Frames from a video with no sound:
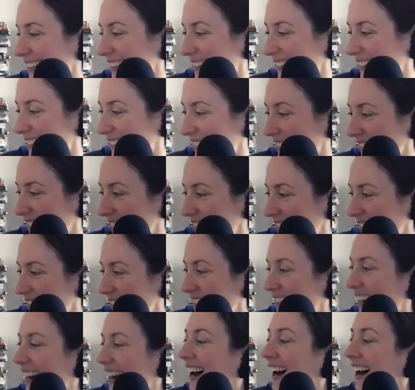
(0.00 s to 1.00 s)

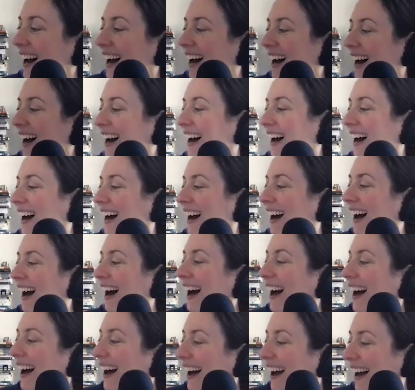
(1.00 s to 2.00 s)

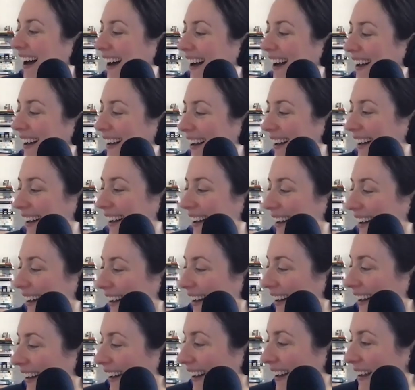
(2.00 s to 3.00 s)

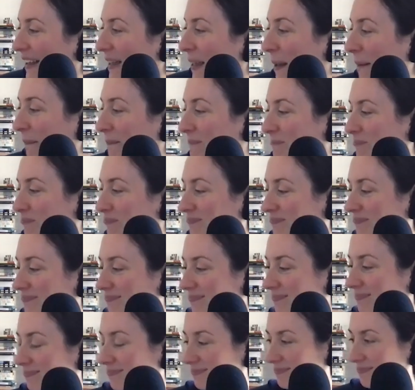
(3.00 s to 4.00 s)

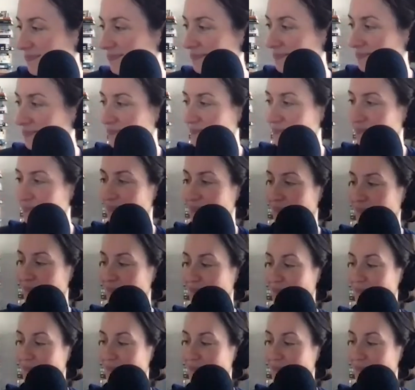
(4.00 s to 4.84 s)
(silent)